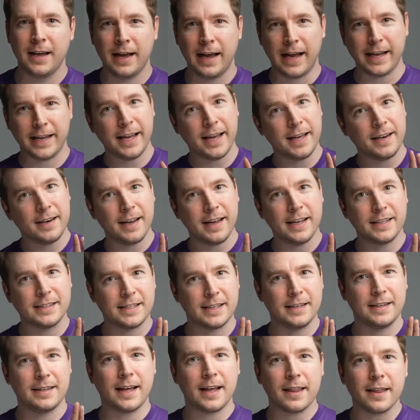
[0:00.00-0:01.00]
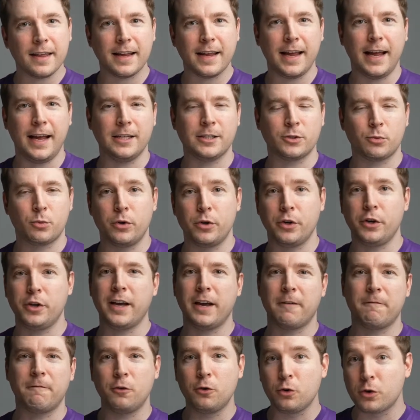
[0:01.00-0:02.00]
Again, it's another case where you
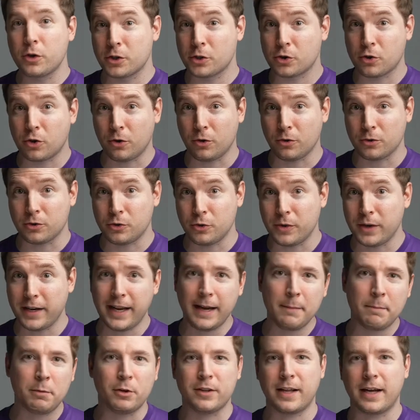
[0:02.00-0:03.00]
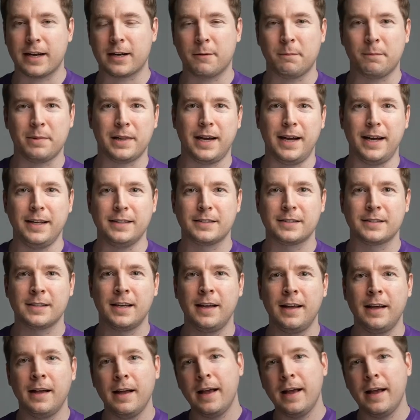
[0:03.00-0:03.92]
get full control to enable that compliance.